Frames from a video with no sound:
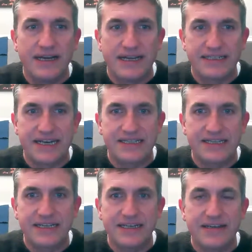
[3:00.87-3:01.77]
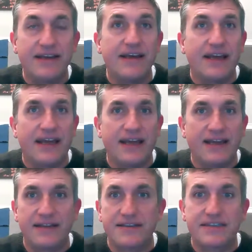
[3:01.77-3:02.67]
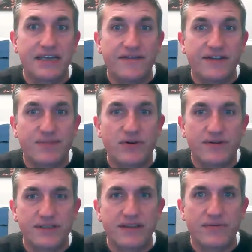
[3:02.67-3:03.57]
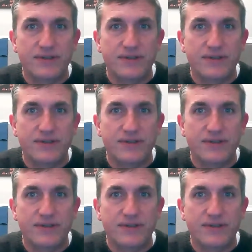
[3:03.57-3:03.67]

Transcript: and testing it and see if it's producing the